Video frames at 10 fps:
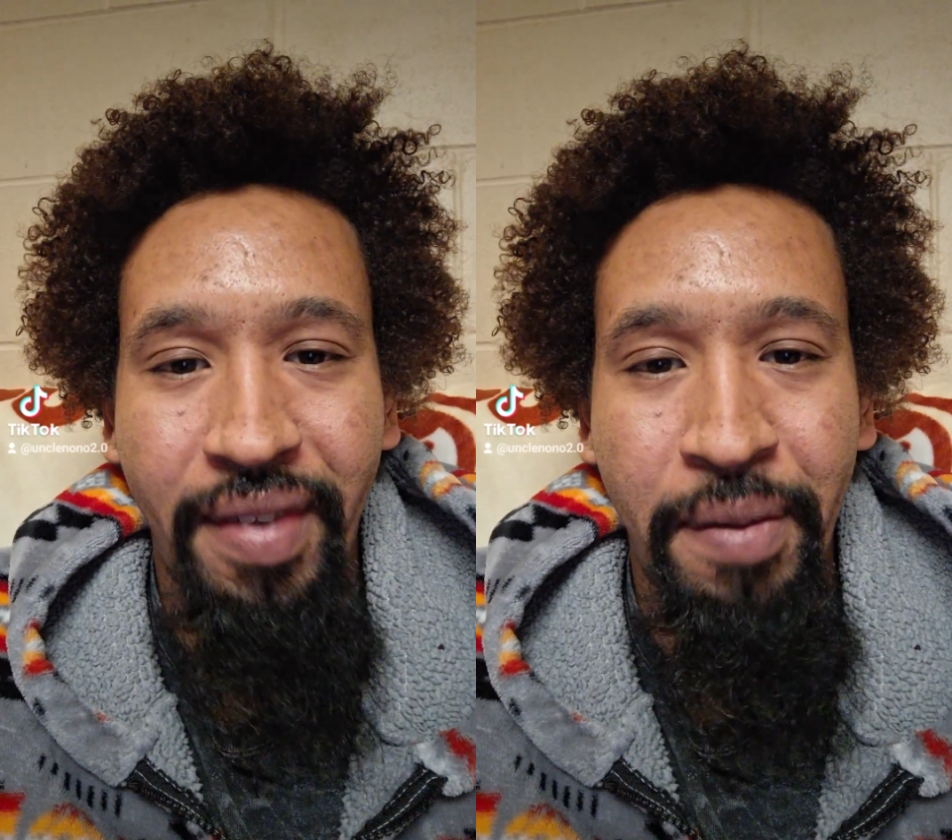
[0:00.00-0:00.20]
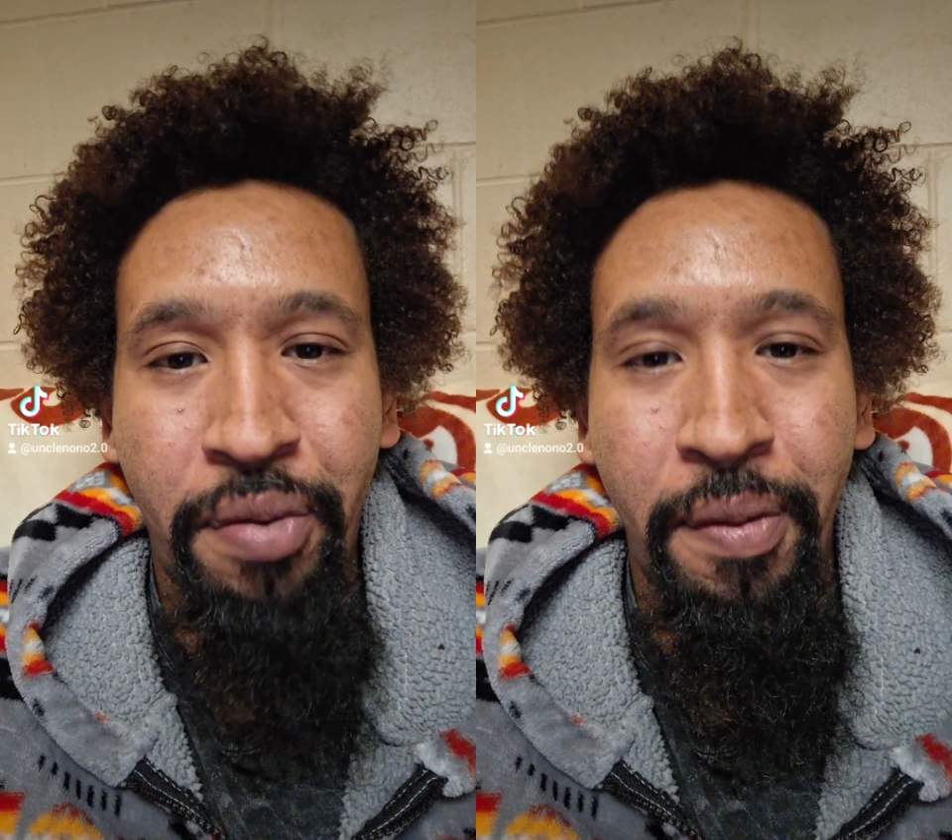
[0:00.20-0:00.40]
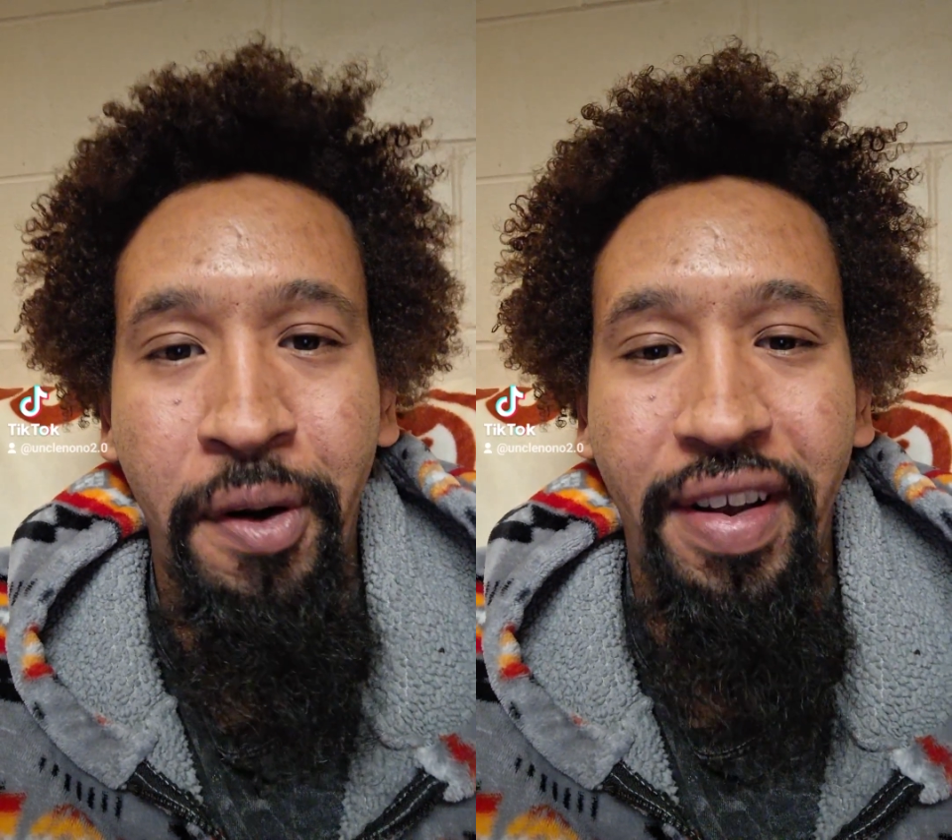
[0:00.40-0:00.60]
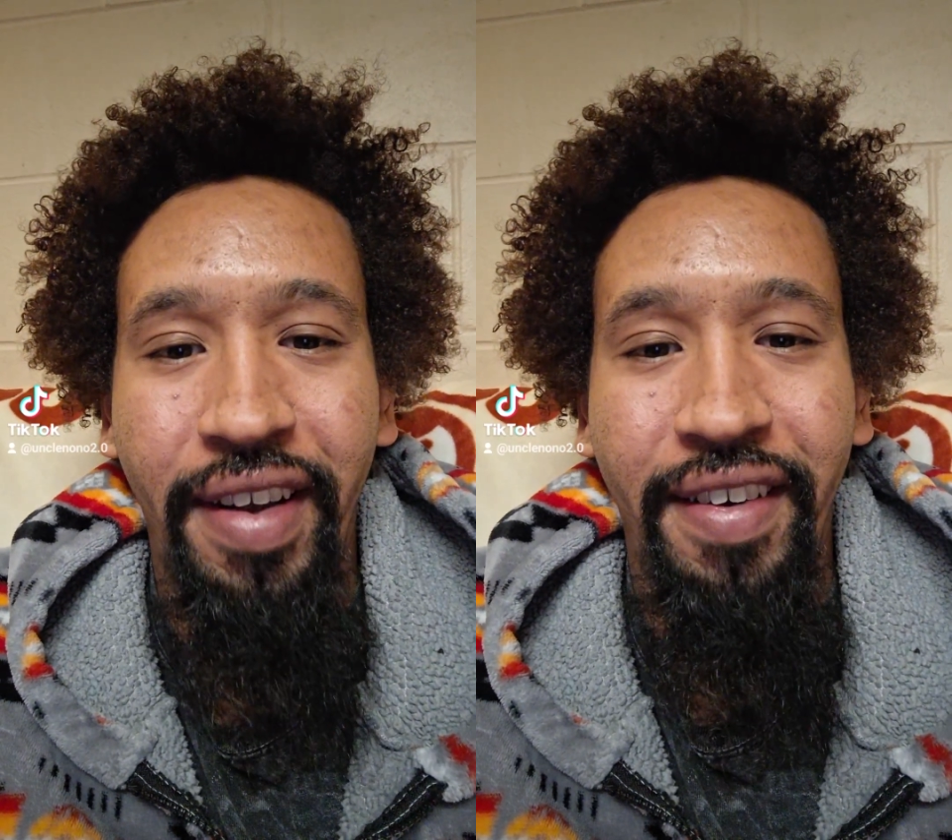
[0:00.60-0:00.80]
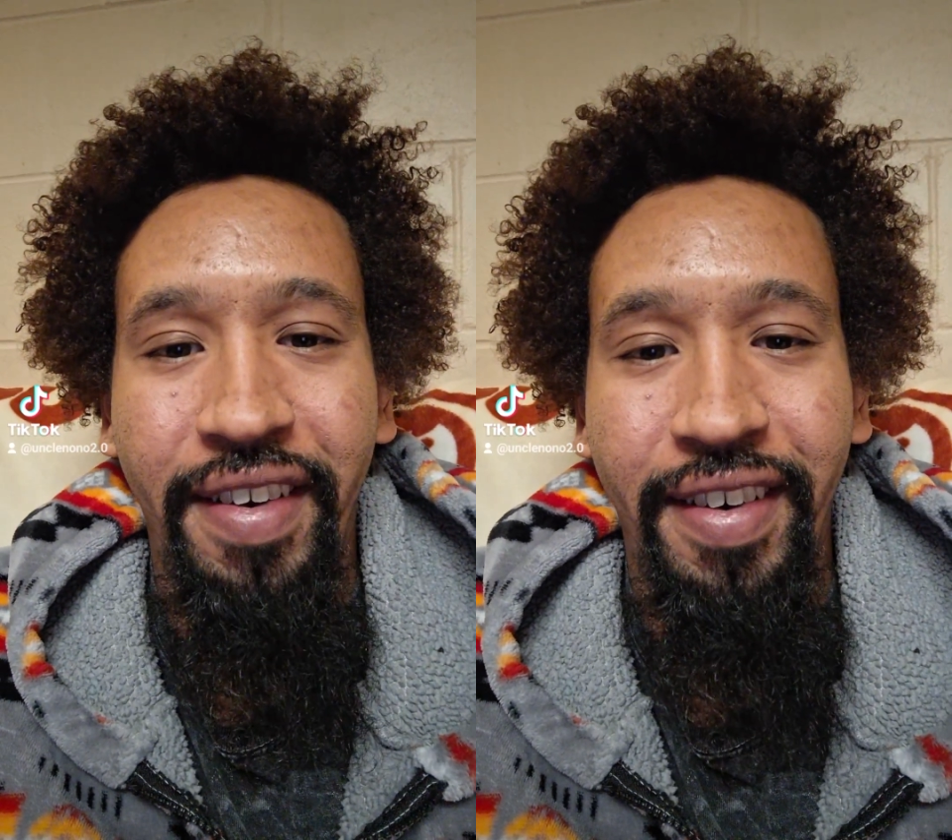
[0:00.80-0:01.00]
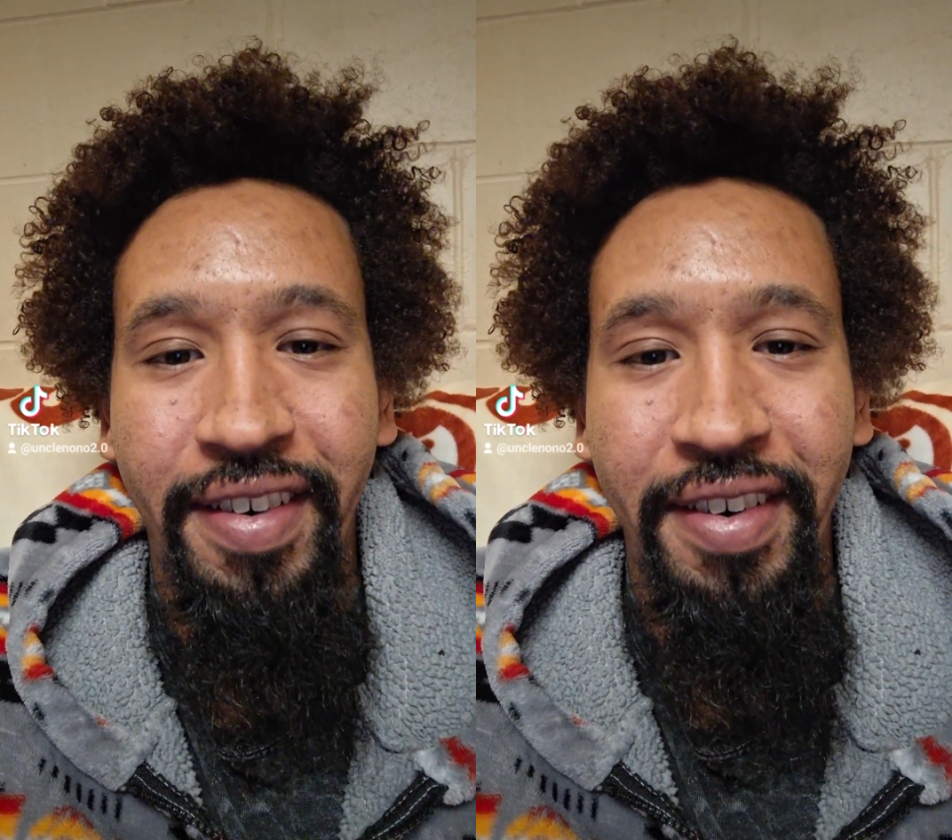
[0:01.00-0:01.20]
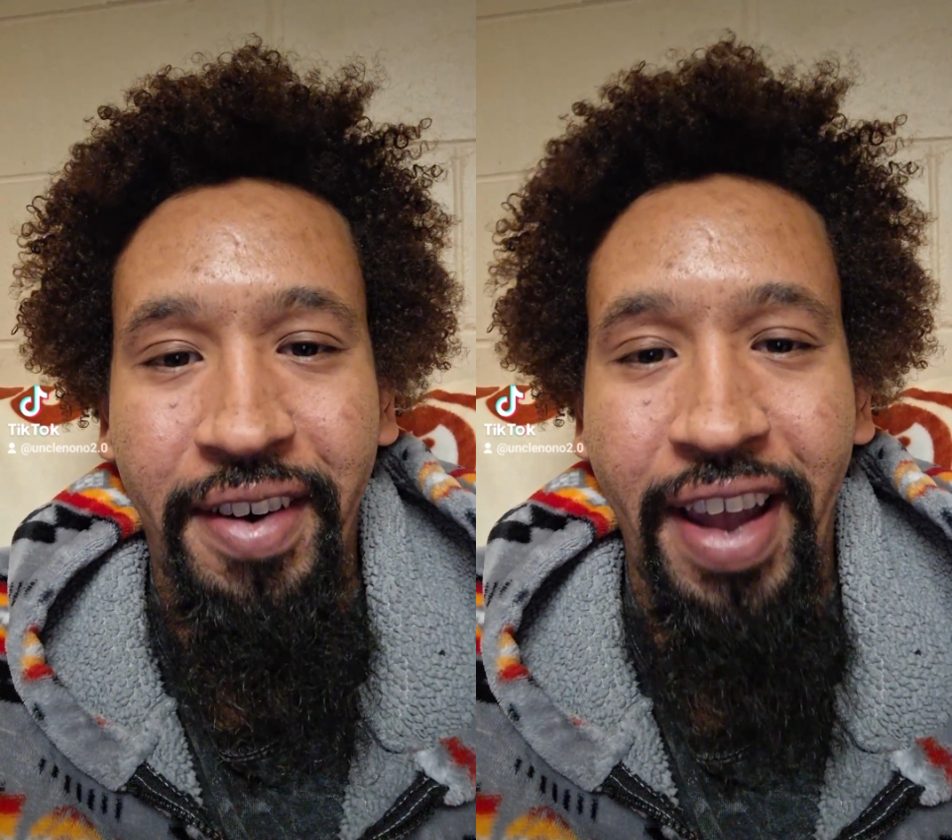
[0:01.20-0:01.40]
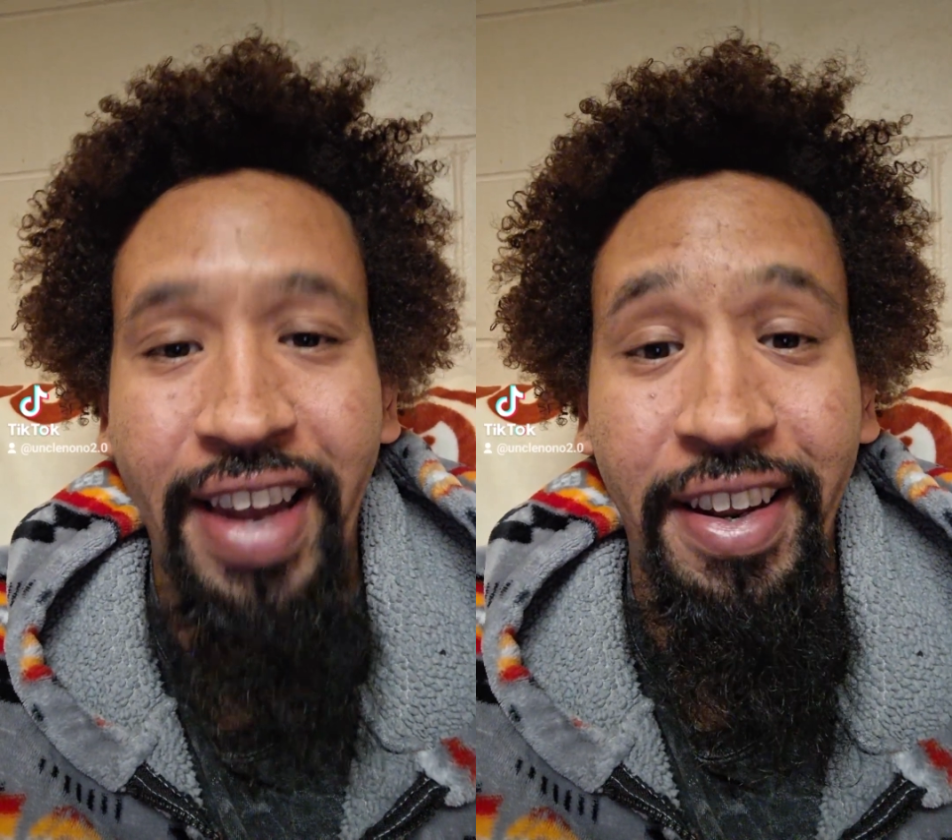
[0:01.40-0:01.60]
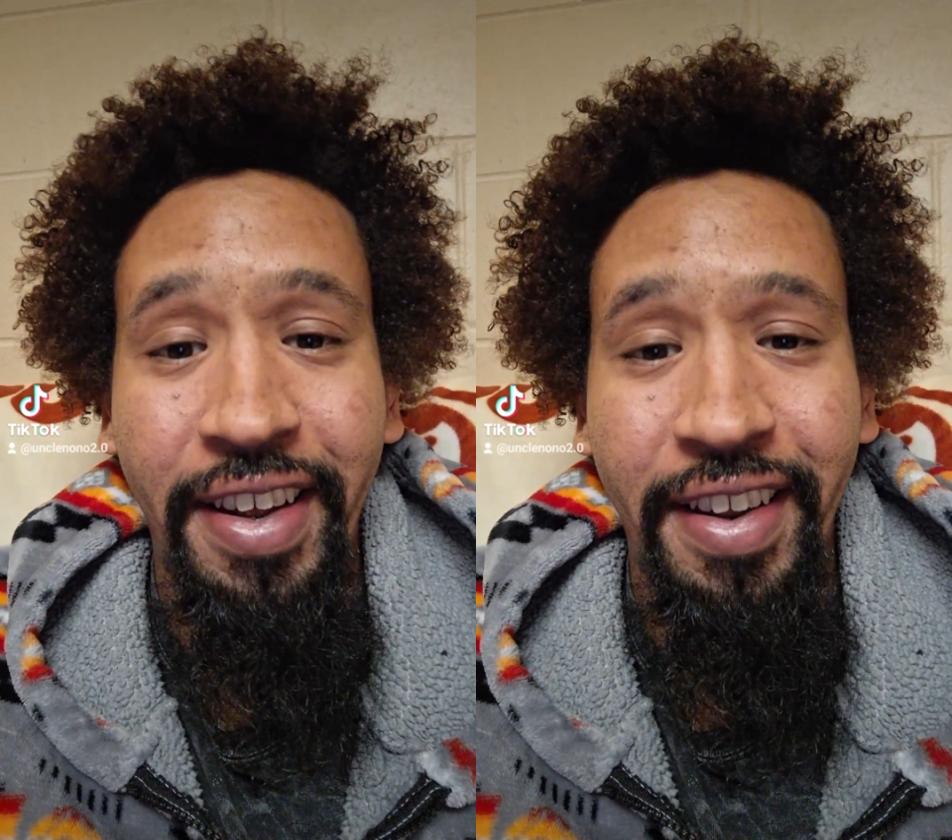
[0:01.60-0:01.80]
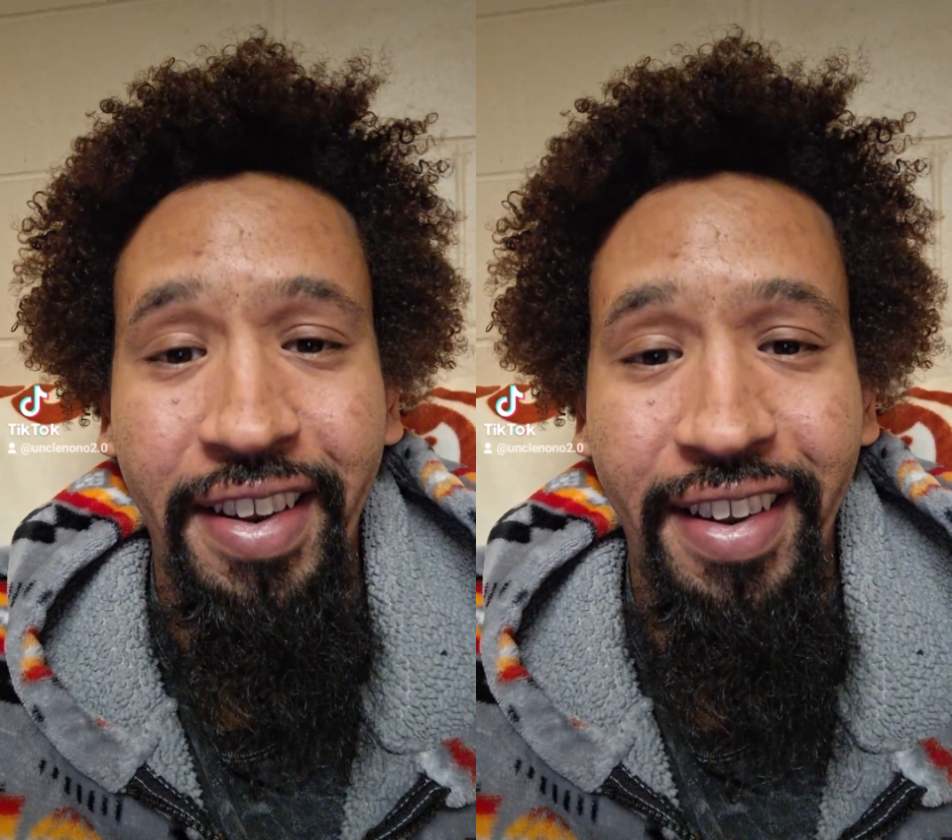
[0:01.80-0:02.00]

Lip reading: promoting your candidate.